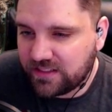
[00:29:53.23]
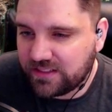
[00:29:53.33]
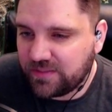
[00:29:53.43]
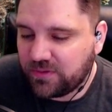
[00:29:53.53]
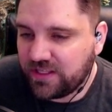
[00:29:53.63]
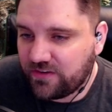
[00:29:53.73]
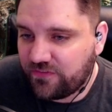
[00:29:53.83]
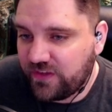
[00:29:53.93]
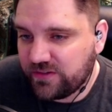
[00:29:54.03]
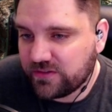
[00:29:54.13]
The elite player
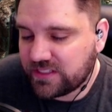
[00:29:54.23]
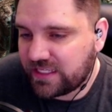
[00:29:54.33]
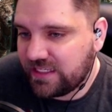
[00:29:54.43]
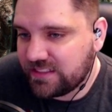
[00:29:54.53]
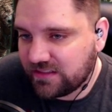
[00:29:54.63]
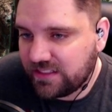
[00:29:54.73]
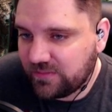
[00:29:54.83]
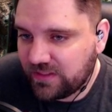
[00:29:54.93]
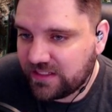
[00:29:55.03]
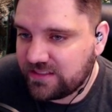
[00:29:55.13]
feels like he's
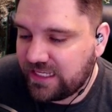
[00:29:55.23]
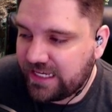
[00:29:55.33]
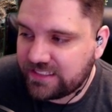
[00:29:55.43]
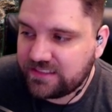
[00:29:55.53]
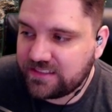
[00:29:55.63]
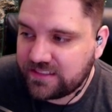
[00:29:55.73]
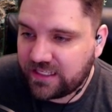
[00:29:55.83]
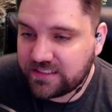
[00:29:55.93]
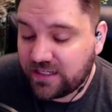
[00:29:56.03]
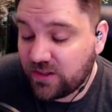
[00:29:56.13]
elite because he has these
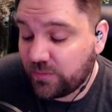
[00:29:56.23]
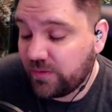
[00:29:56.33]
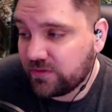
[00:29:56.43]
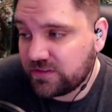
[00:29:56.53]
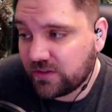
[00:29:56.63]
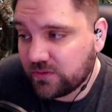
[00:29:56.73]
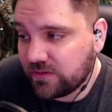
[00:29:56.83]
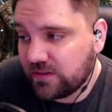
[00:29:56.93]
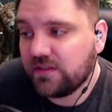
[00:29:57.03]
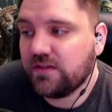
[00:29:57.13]
things that other people
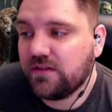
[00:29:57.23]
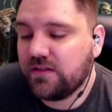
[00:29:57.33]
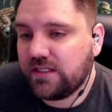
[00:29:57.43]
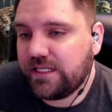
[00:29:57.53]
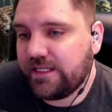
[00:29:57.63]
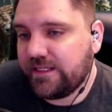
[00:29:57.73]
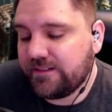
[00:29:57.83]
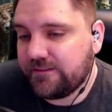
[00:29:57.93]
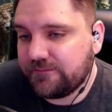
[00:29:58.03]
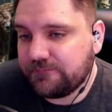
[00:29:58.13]
don't.
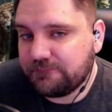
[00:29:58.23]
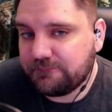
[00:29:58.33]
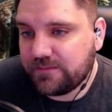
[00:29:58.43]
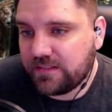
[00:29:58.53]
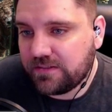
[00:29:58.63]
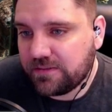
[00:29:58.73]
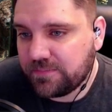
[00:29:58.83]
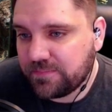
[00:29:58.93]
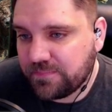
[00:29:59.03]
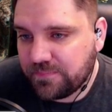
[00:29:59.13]
And
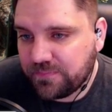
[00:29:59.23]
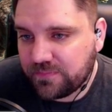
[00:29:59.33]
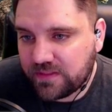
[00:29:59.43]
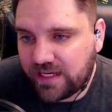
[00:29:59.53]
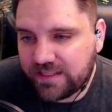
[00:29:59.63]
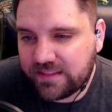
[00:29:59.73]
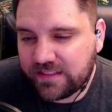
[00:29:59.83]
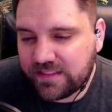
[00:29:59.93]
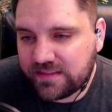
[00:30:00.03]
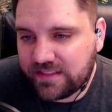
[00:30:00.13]
I
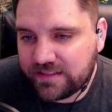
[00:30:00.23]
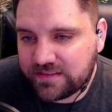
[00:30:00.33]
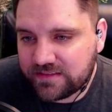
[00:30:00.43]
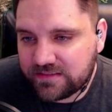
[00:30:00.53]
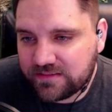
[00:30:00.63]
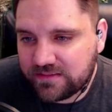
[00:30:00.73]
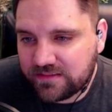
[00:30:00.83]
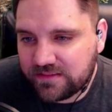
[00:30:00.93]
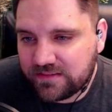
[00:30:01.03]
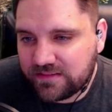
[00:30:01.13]
think that's,
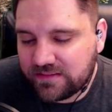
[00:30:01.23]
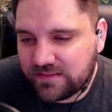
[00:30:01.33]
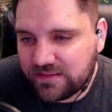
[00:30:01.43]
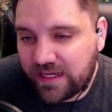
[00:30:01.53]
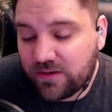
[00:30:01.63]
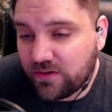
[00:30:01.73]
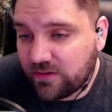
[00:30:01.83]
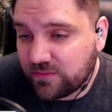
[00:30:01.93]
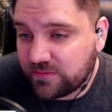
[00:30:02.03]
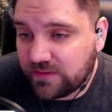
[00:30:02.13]
I don't
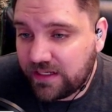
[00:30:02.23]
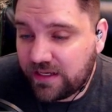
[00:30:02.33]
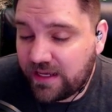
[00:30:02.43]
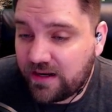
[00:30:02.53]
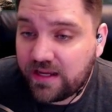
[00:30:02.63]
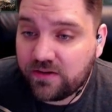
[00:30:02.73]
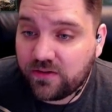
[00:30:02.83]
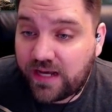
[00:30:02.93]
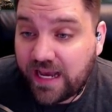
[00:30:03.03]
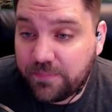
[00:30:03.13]
know. I don't
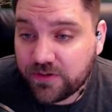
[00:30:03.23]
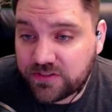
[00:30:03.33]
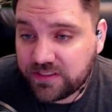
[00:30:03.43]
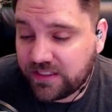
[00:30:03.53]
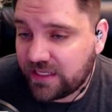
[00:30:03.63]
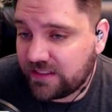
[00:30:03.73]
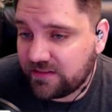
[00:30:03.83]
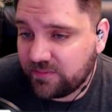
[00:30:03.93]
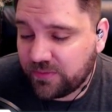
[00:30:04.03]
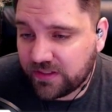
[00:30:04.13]
know. I personally like
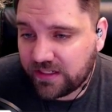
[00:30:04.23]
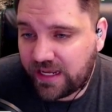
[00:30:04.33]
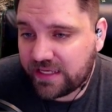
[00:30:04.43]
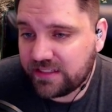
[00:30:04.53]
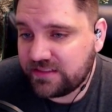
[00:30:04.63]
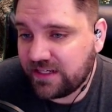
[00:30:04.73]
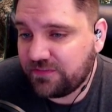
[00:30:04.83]
it, but I could